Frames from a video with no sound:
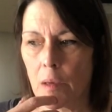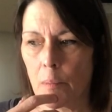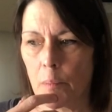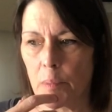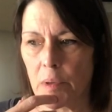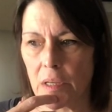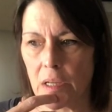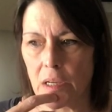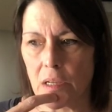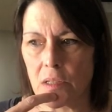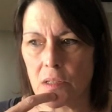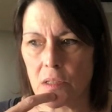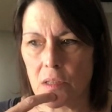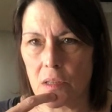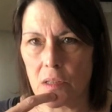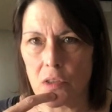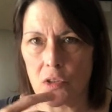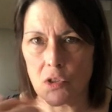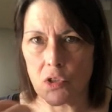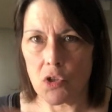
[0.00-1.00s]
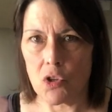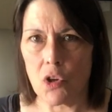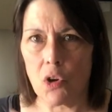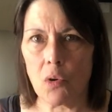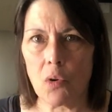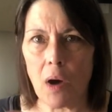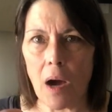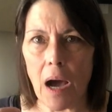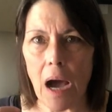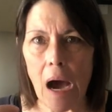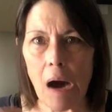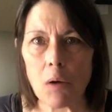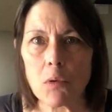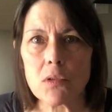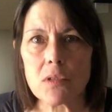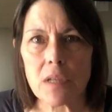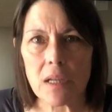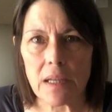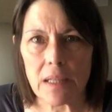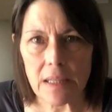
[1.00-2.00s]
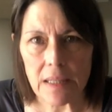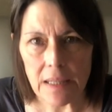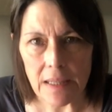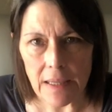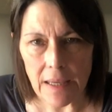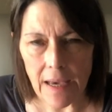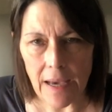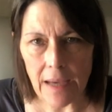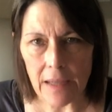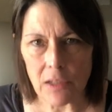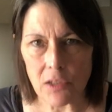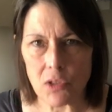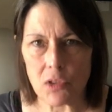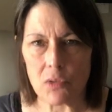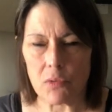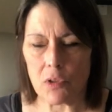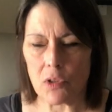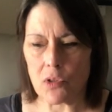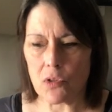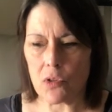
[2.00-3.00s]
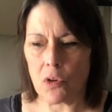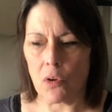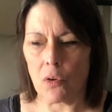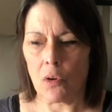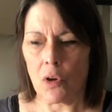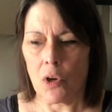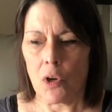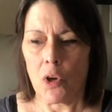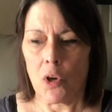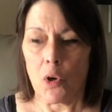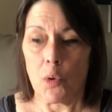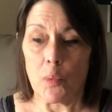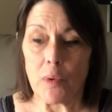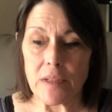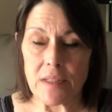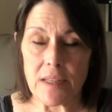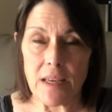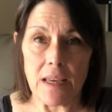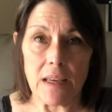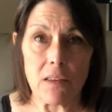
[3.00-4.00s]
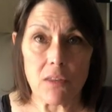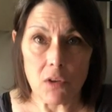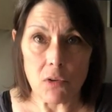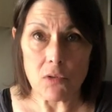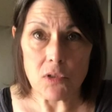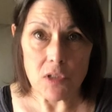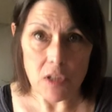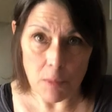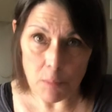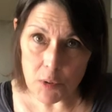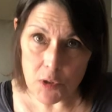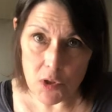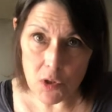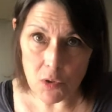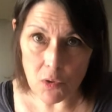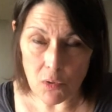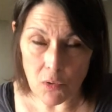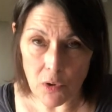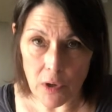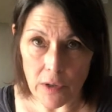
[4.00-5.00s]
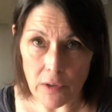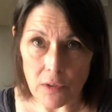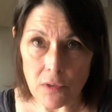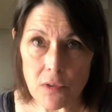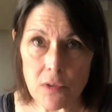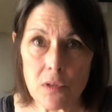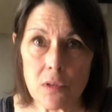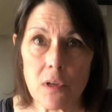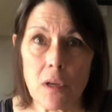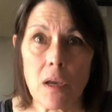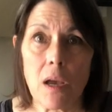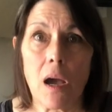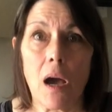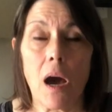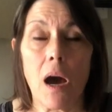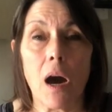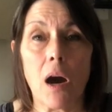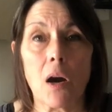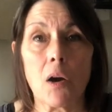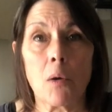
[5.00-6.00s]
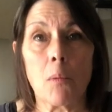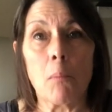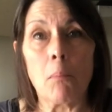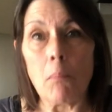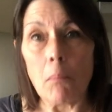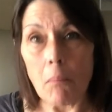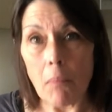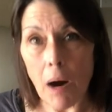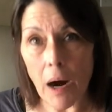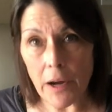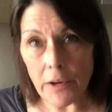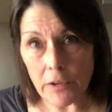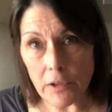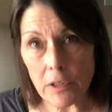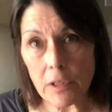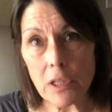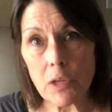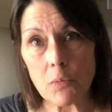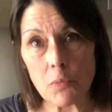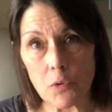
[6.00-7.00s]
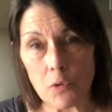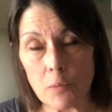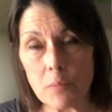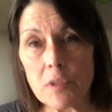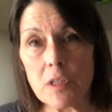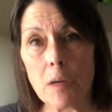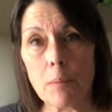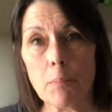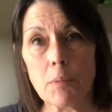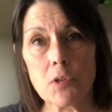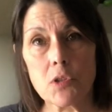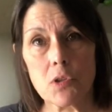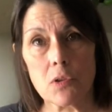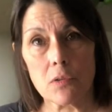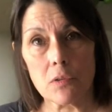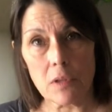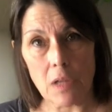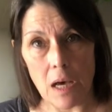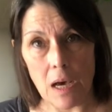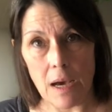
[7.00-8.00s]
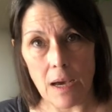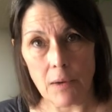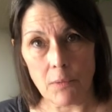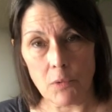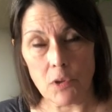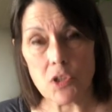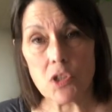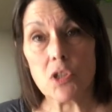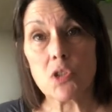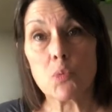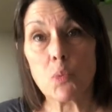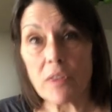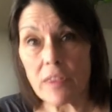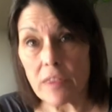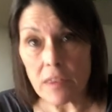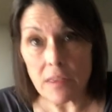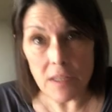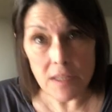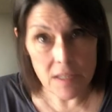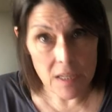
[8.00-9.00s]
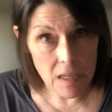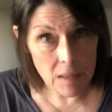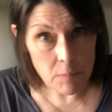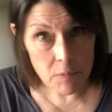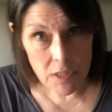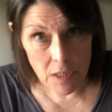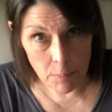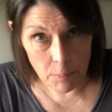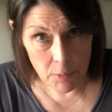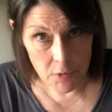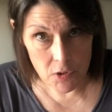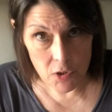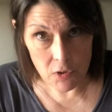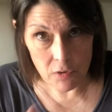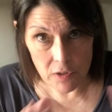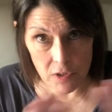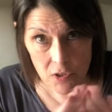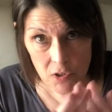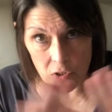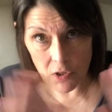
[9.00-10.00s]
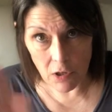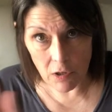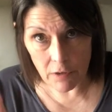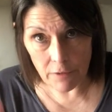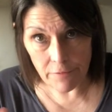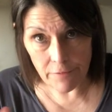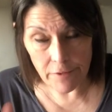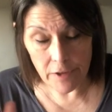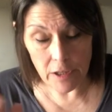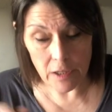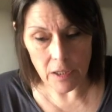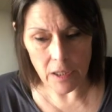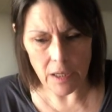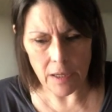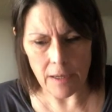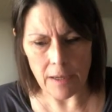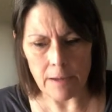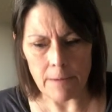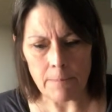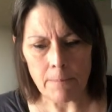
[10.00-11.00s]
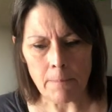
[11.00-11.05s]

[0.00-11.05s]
because there's no outside heat added to it. So we take those temperature oils, our moderately room temperature lye, which is within the same temperature, this is all in Fahrenheit,